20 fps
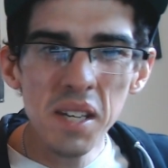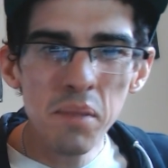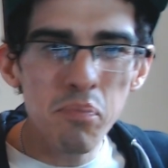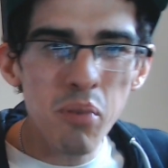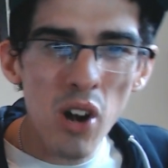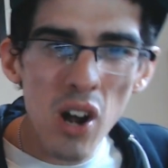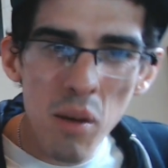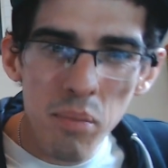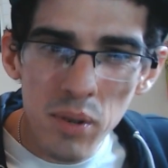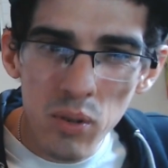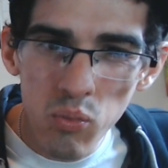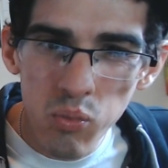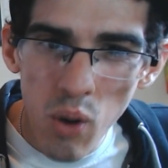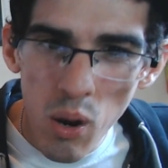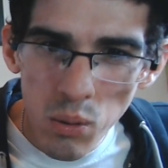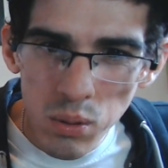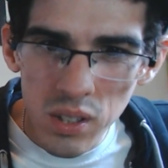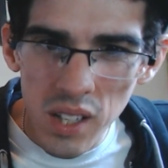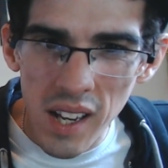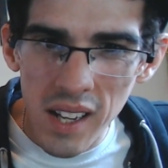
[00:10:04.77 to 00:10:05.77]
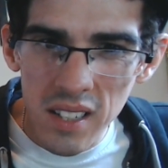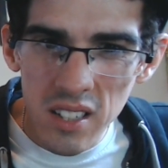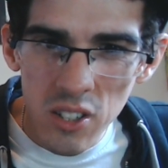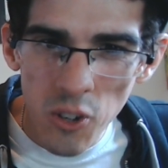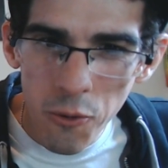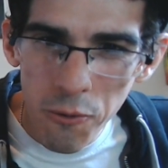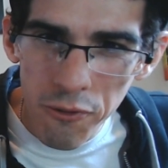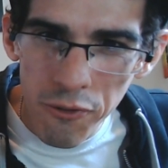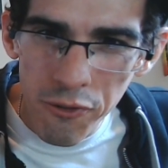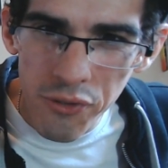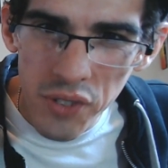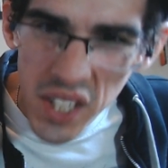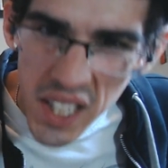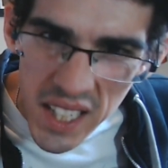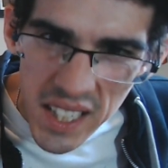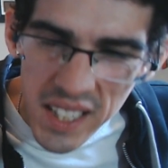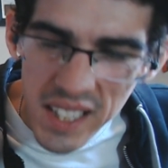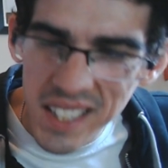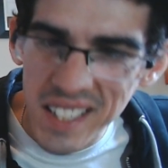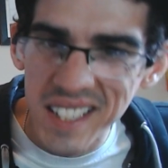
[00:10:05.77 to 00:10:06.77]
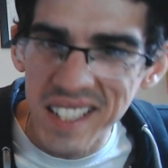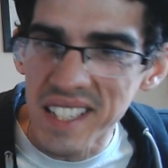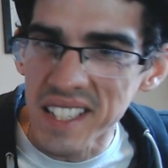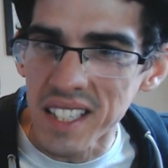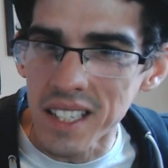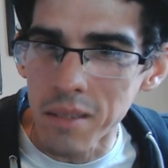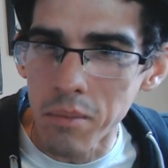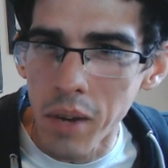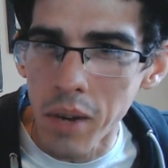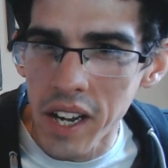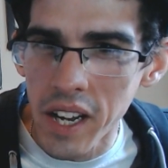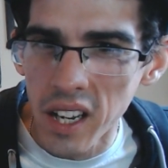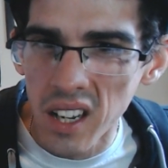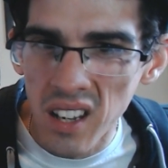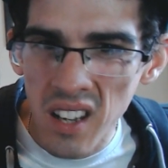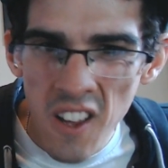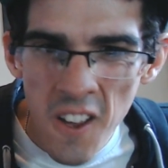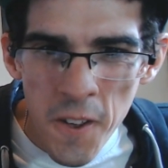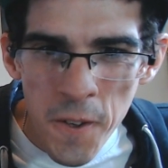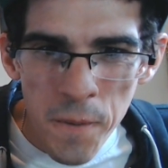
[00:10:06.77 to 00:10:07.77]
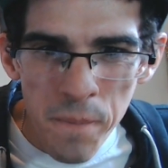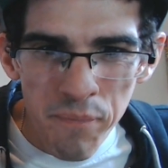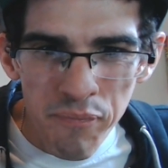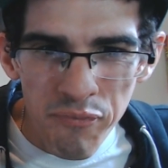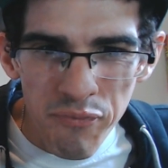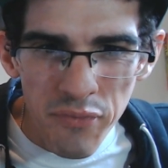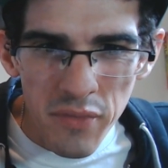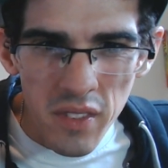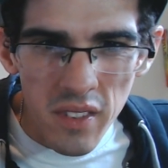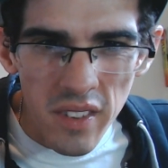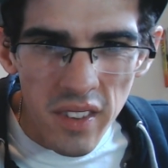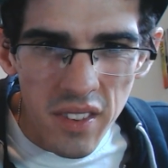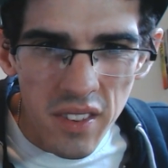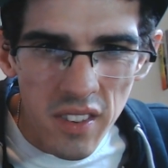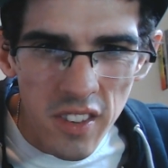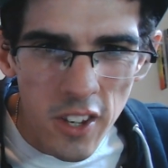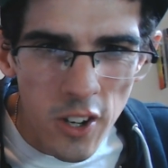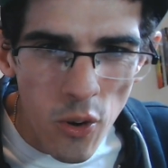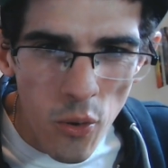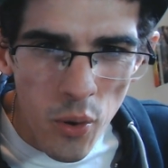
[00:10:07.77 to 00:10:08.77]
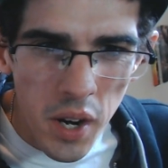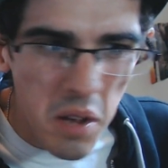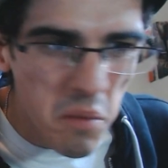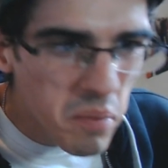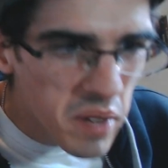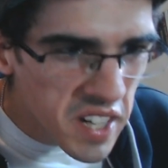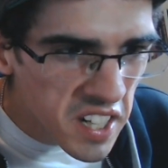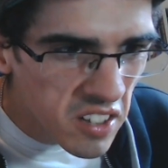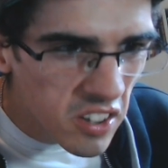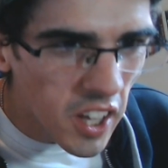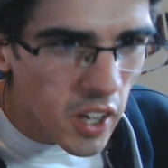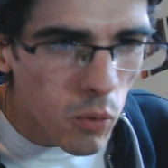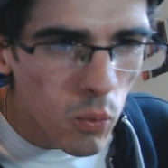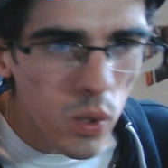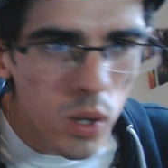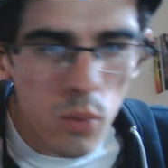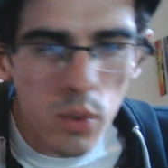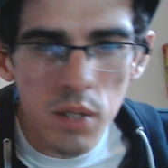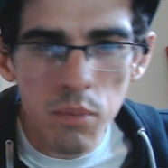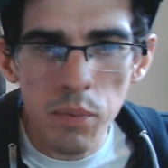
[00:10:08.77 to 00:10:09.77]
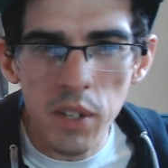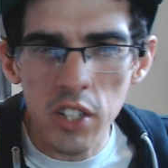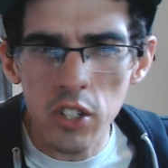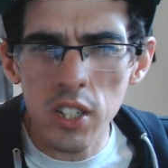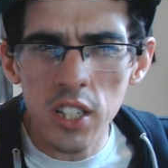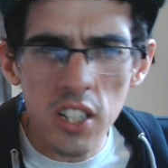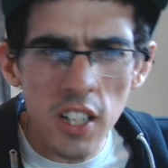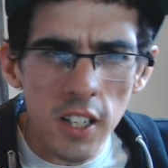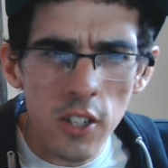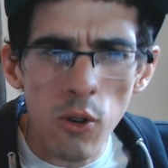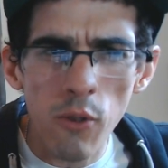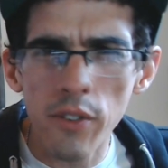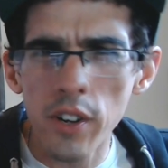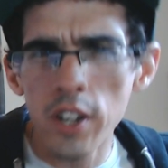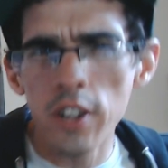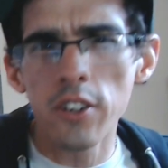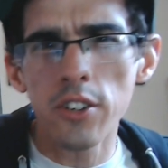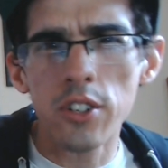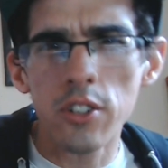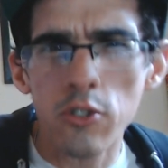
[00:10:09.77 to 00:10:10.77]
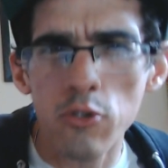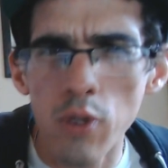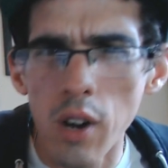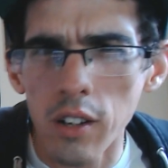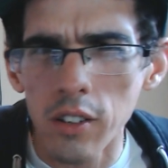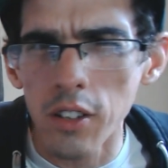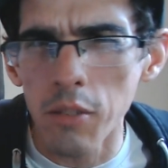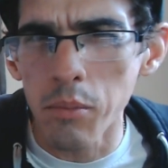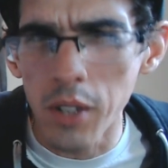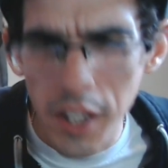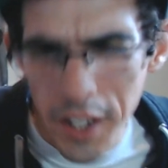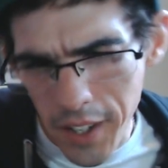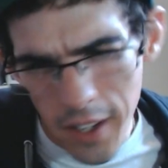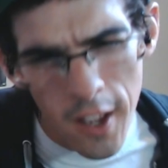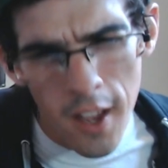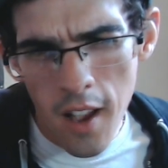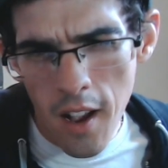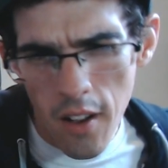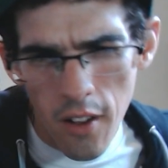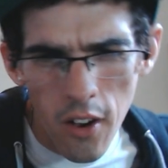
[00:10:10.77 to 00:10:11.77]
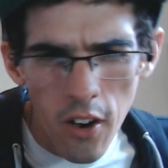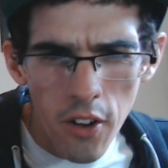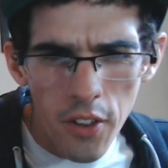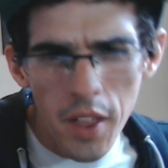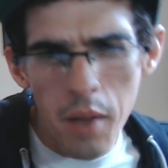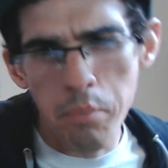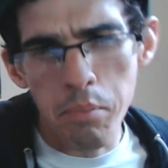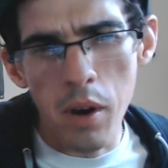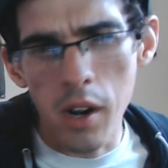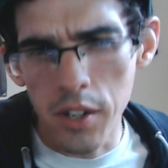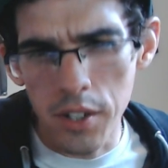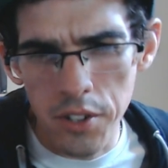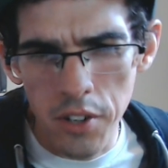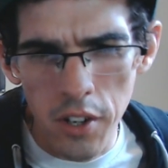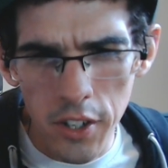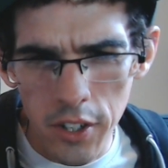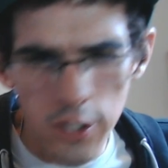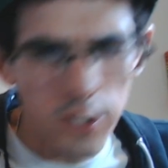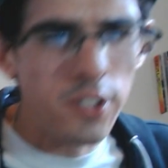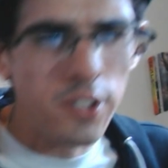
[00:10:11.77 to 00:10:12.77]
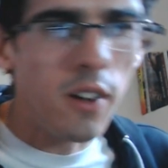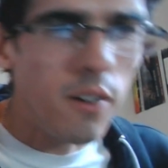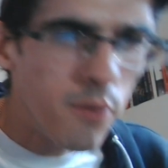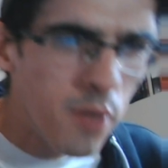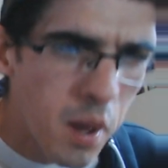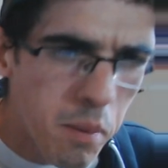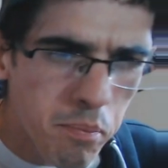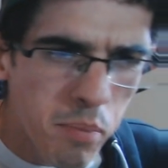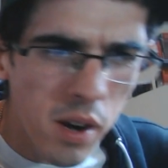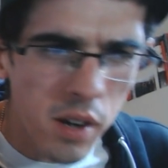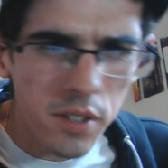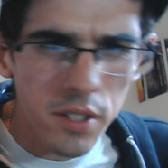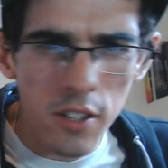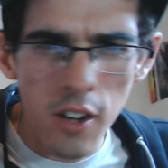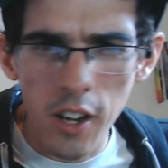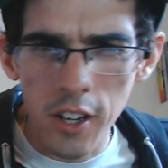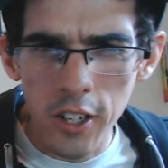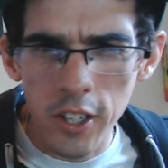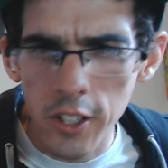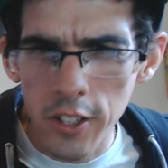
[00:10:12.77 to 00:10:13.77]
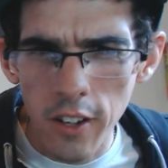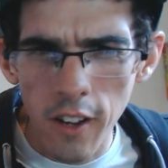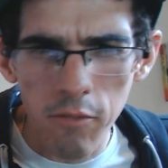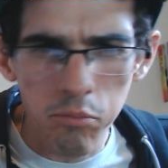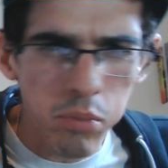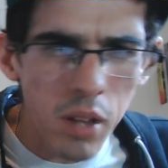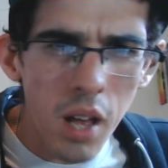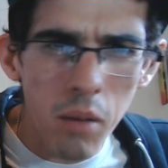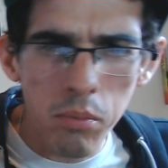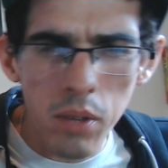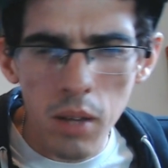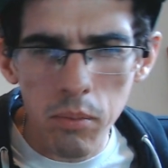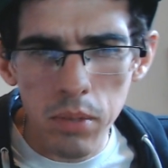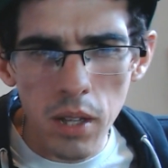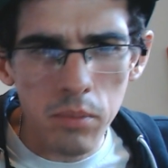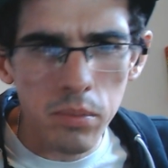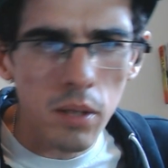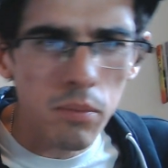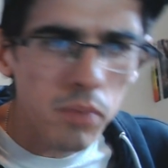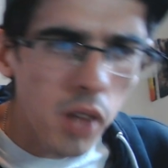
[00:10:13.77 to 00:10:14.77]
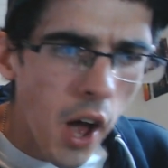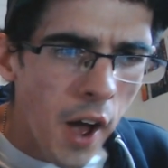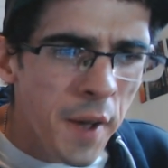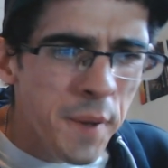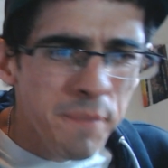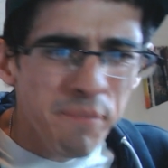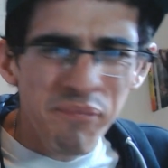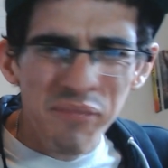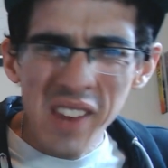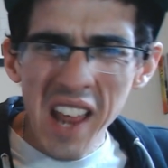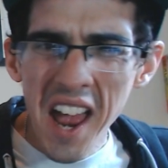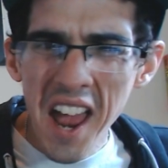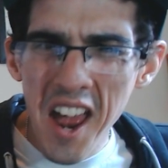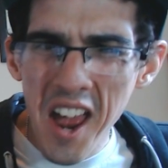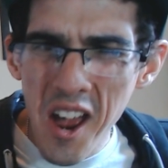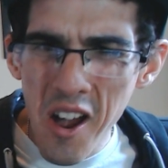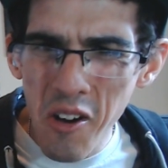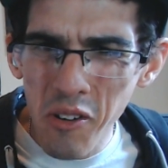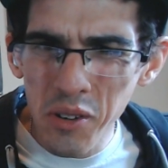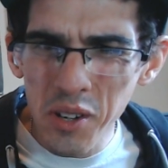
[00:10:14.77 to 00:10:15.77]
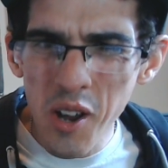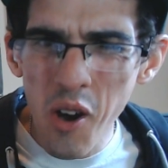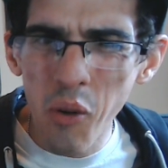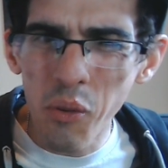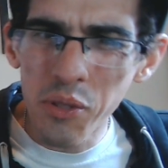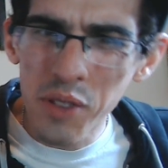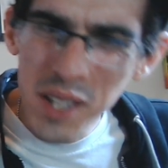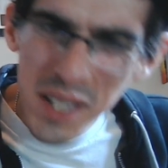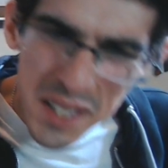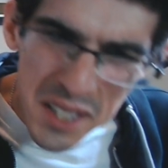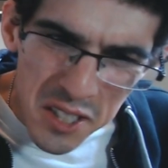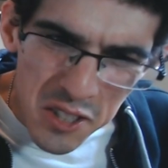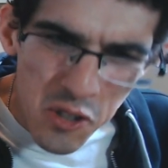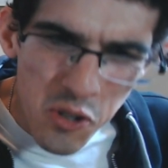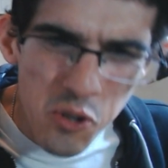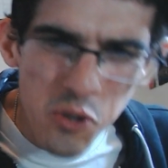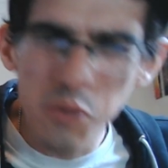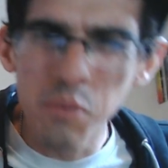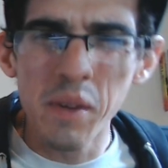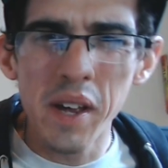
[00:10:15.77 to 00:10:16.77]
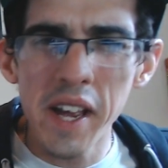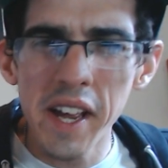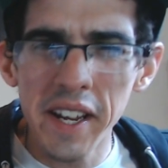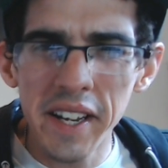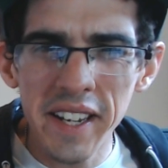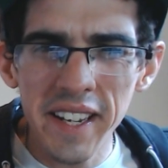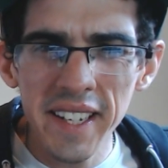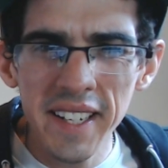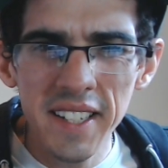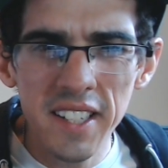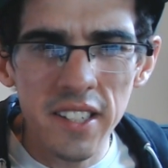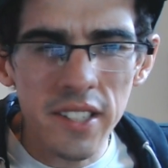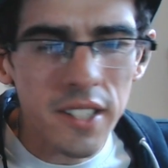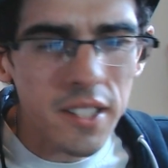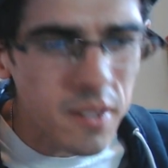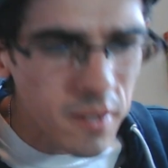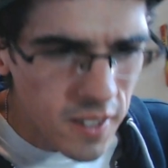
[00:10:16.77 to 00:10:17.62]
probably wrote that so freaking easy, man. You know what I mean? Like, we would be sitting over here struggling, be like, oh, that bar is not good enough. That bar is not good enough. Blah, blah, blah, blah, blah. Hell no. This dude, man, he just,